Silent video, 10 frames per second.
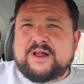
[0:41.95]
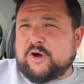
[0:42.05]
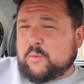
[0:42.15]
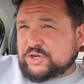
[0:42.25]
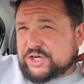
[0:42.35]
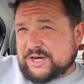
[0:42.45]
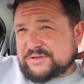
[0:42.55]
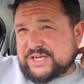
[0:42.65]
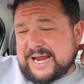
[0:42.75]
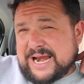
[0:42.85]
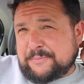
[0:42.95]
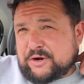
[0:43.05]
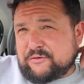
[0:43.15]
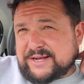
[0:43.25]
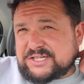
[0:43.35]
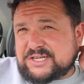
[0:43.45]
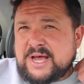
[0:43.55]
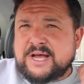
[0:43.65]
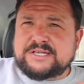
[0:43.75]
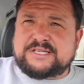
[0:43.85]
Like watching them, seeing how they progress,
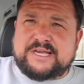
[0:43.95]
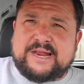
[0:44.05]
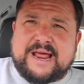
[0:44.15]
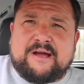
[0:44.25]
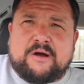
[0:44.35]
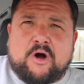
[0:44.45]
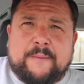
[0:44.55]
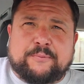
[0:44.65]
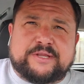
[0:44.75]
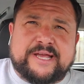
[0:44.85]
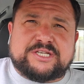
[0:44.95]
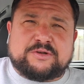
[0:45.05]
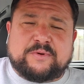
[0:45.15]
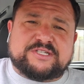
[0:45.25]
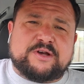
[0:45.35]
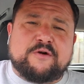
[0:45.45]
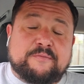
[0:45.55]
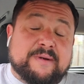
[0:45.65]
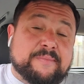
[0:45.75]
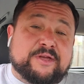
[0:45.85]
seeing how I predict to myself
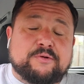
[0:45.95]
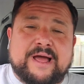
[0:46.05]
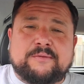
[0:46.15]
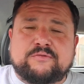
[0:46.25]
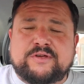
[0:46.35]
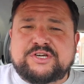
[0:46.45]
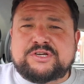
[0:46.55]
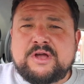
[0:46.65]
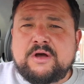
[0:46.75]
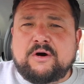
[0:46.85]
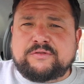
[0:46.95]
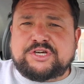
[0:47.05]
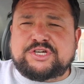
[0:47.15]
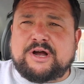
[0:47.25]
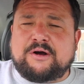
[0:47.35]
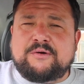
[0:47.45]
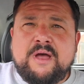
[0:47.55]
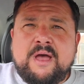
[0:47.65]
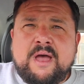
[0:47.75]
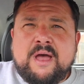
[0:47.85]
and maybe you now on this show
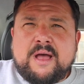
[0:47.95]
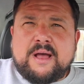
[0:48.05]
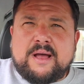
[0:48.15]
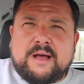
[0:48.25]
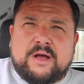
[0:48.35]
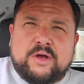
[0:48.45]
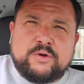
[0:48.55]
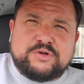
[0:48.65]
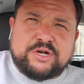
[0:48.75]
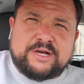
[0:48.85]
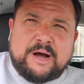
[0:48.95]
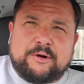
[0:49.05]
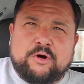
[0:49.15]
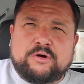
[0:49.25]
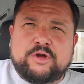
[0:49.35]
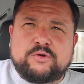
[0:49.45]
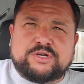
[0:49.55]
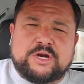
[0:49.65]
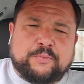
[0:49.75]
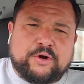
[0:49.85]
who's going to come along, who's
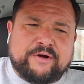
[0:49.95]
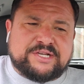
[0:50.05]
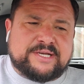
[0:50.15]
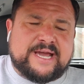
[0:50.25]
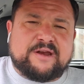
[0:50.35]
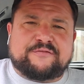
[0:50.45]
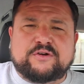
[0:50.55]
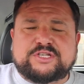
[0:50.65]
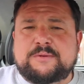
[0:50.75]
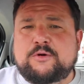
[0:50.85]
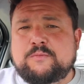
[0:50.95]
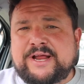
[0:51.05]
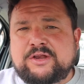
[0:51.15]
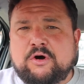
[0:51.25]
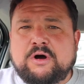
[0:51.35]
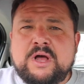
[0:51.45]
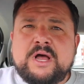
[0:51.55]
going to progress and get in the first team, who may not.